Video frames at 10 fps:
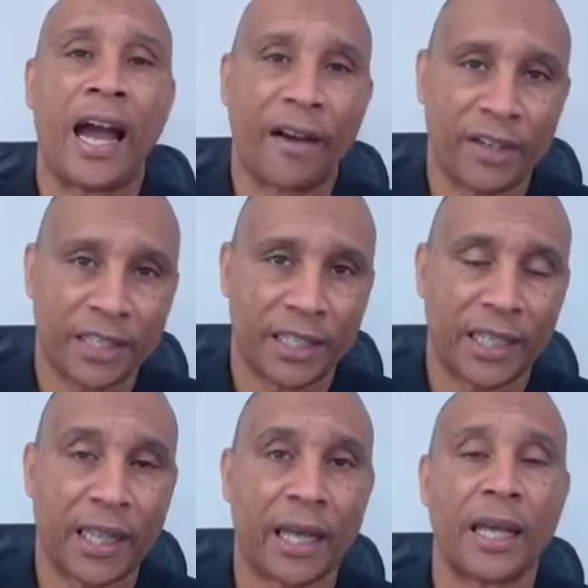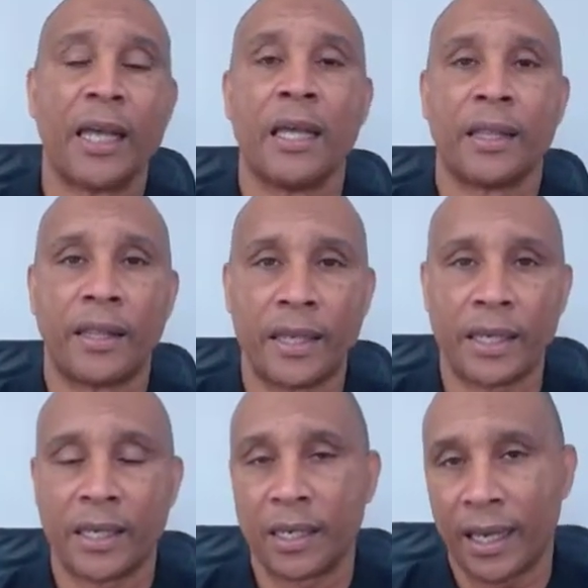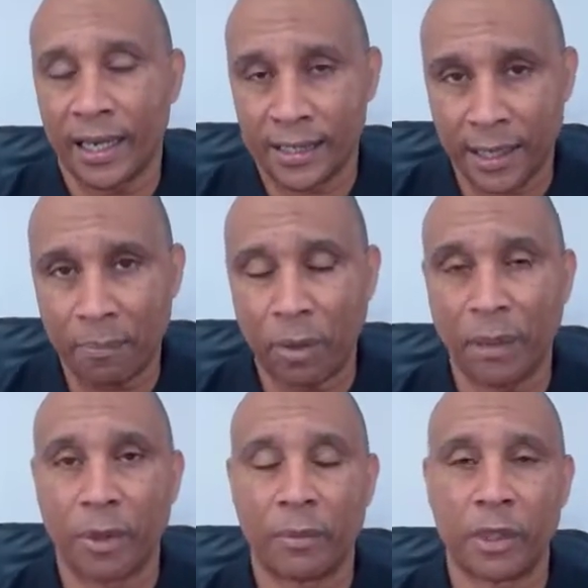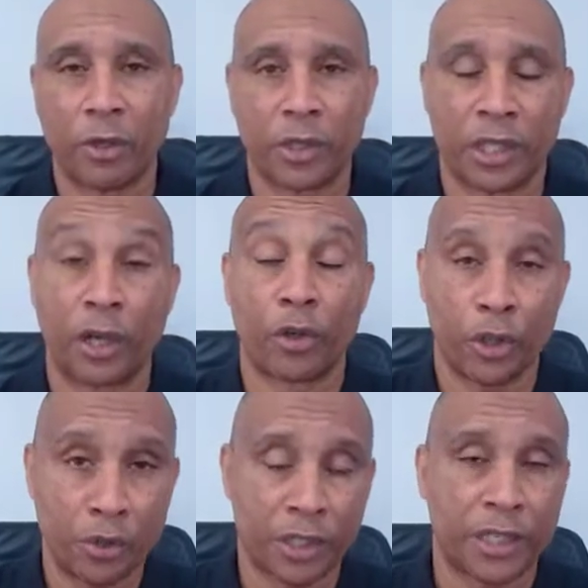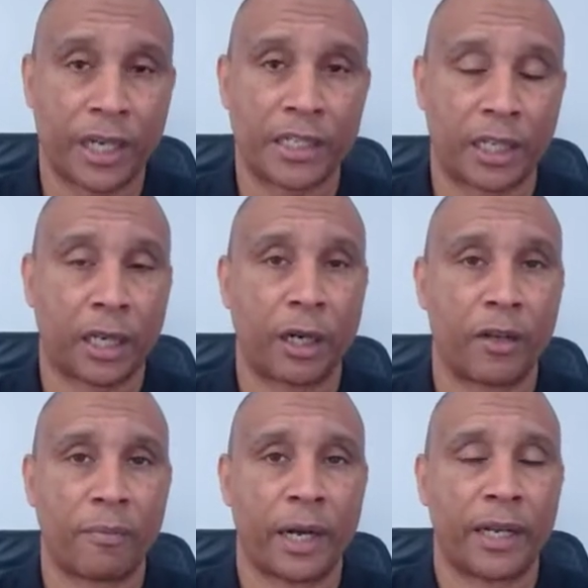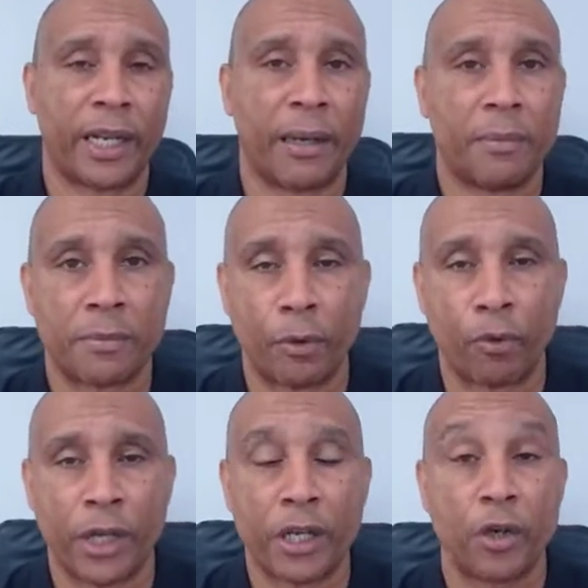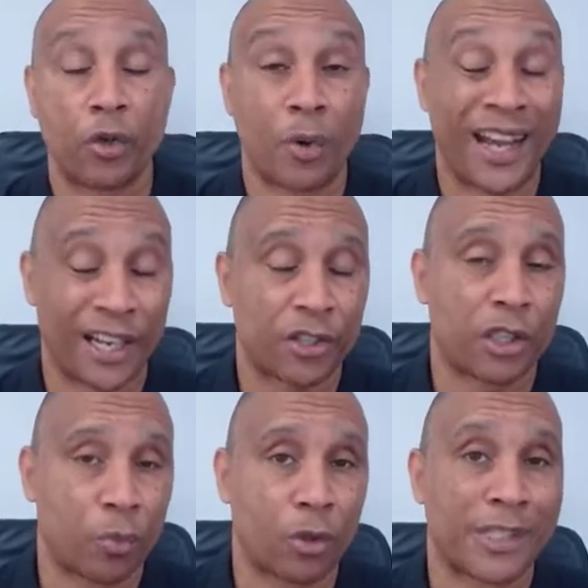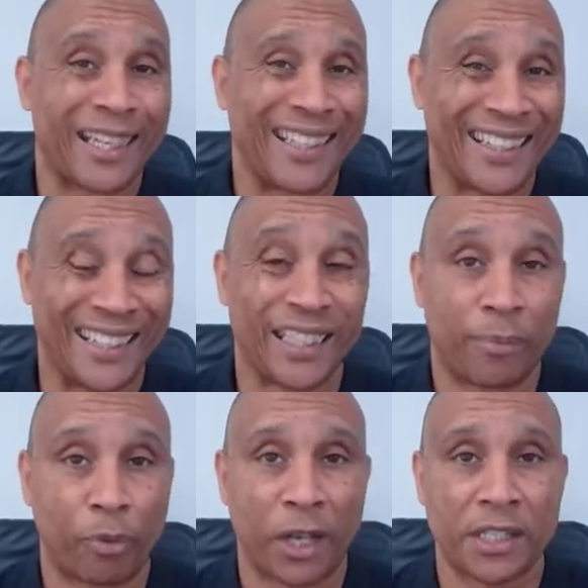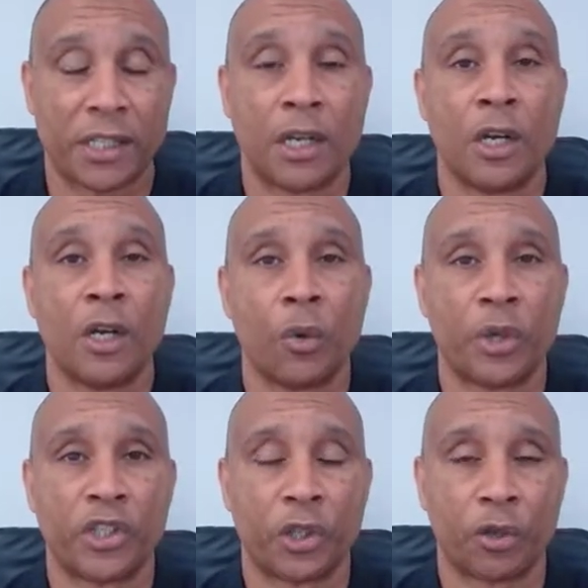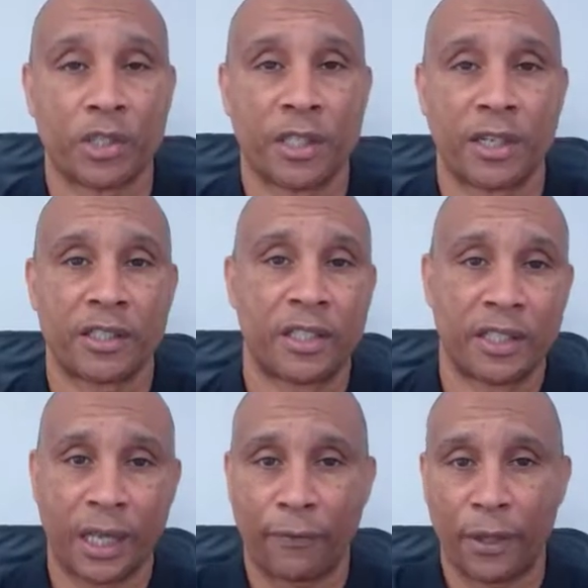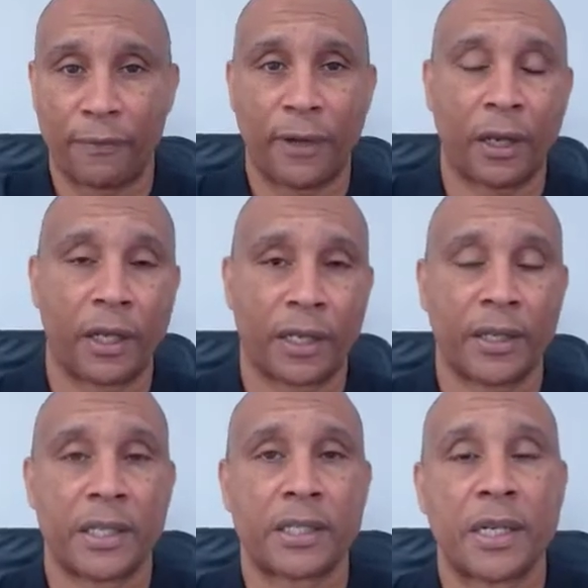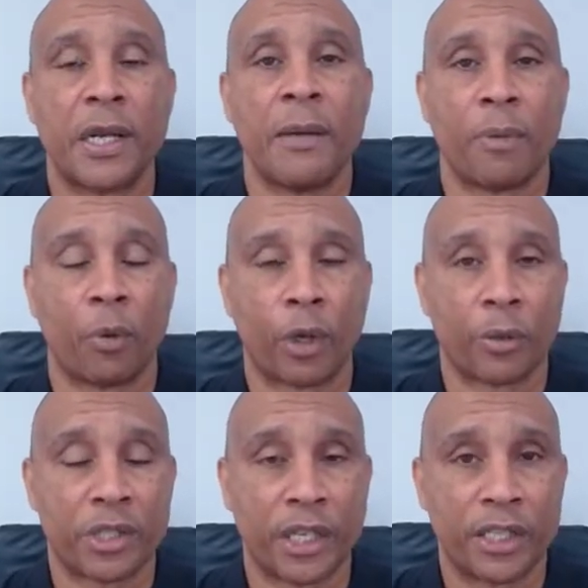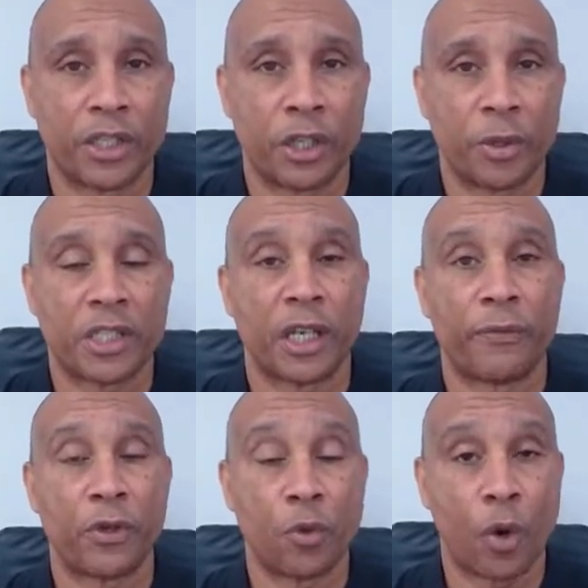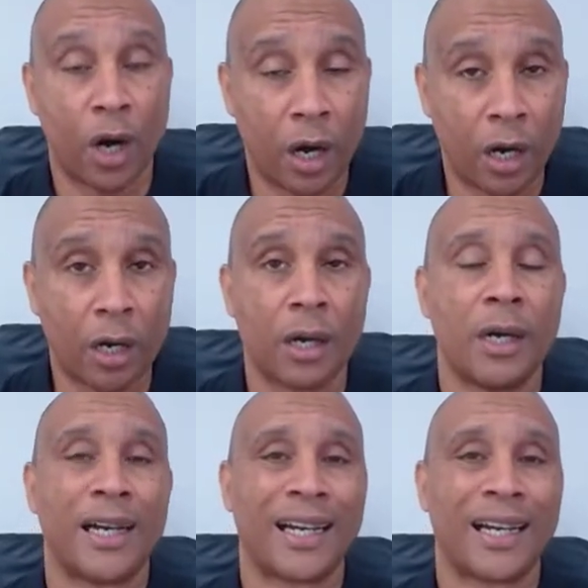Having said that, the example I'm going to be doing today or using today is a client of mine named Marie, who actually was clinically depressed when she got started and definitely felt like this. But what I would say to you is if you are